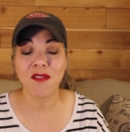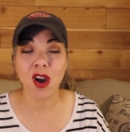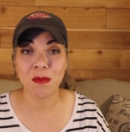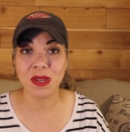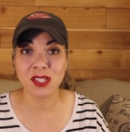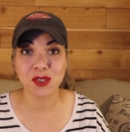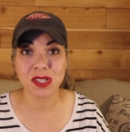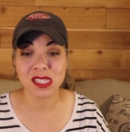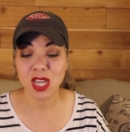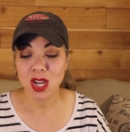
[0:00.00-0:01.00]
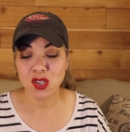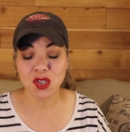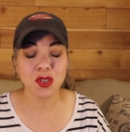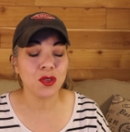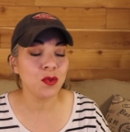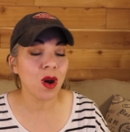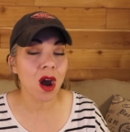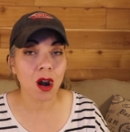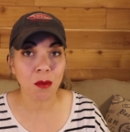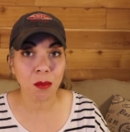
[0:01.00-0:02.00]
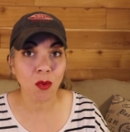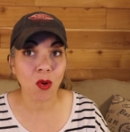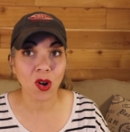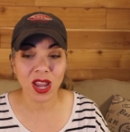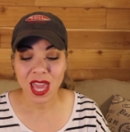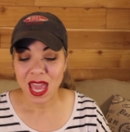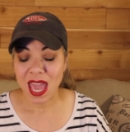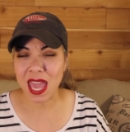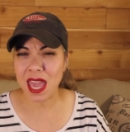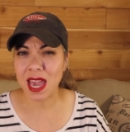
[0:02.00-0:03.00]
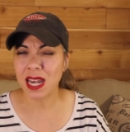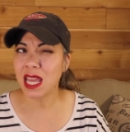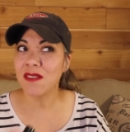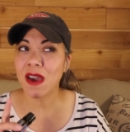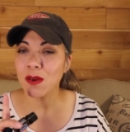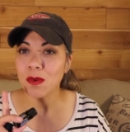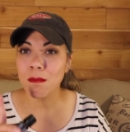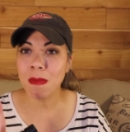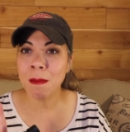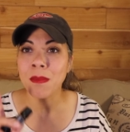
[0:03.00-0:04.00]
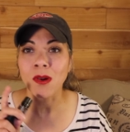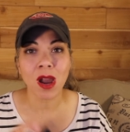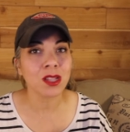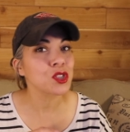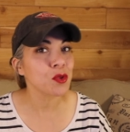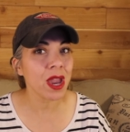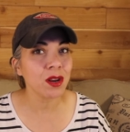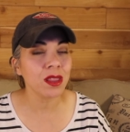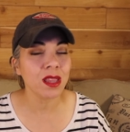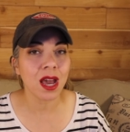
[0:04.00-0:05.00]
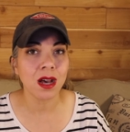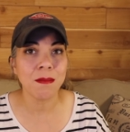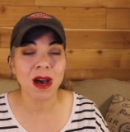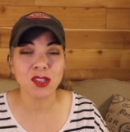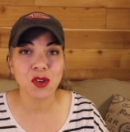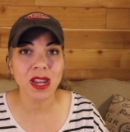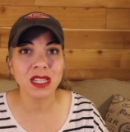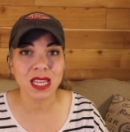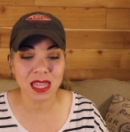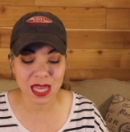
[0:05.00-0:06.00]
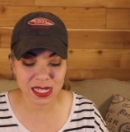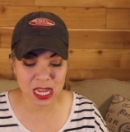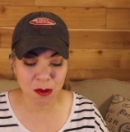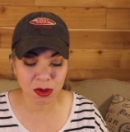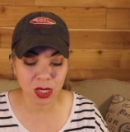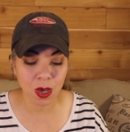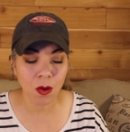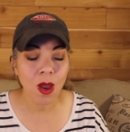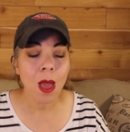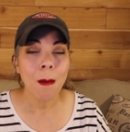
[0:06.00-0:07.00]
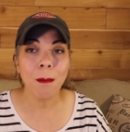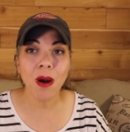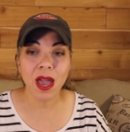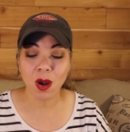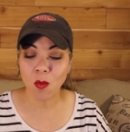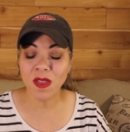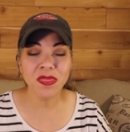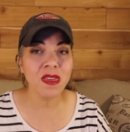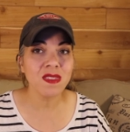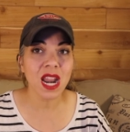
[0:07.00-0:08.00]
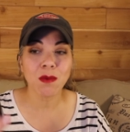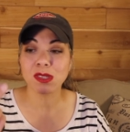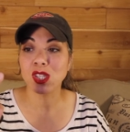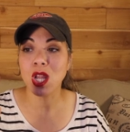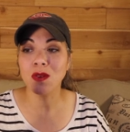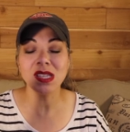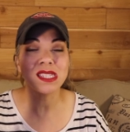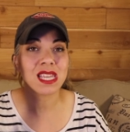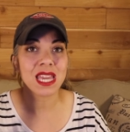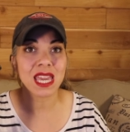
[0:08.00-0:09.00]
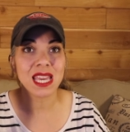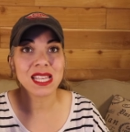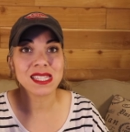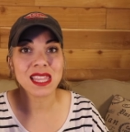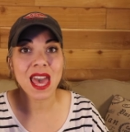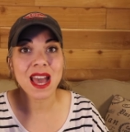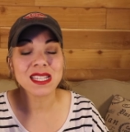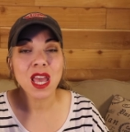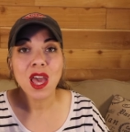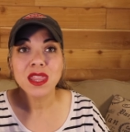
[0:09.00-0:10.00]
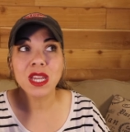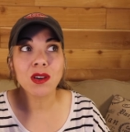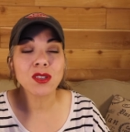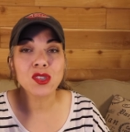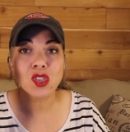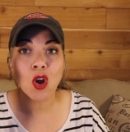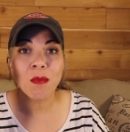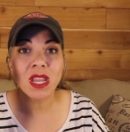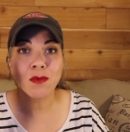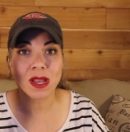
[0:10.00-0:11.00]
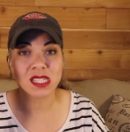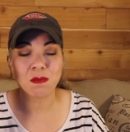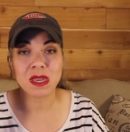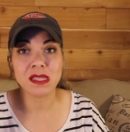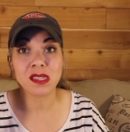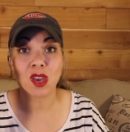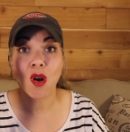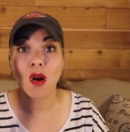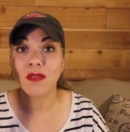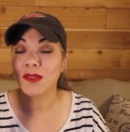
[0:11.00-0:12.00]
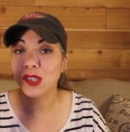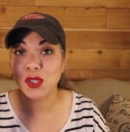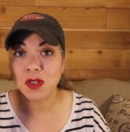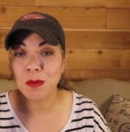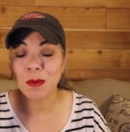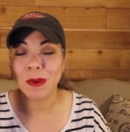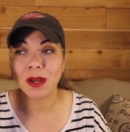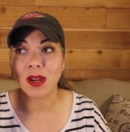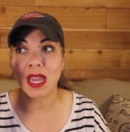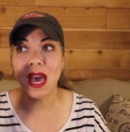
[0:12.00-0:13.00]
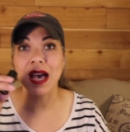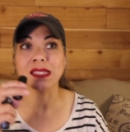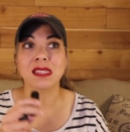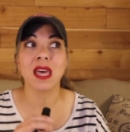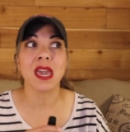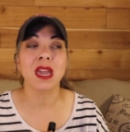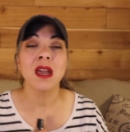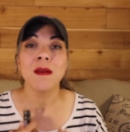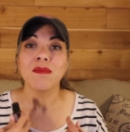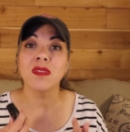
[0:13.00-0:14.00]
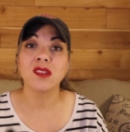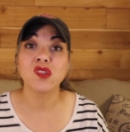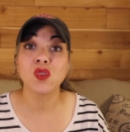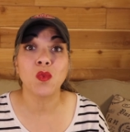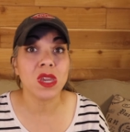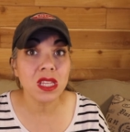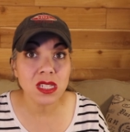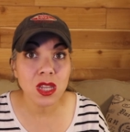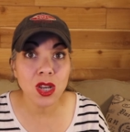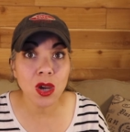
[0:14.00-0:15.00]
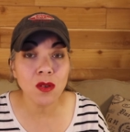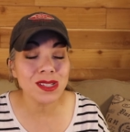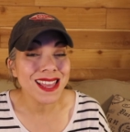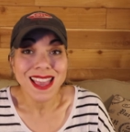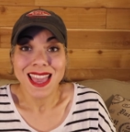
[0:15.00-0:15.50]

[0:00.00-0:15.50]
on Pinterest to our board, and if I remember, I'll try to link that down below. But one thing that I was noticing is that there are so many recipes that call for juniper berry as like the sweet note,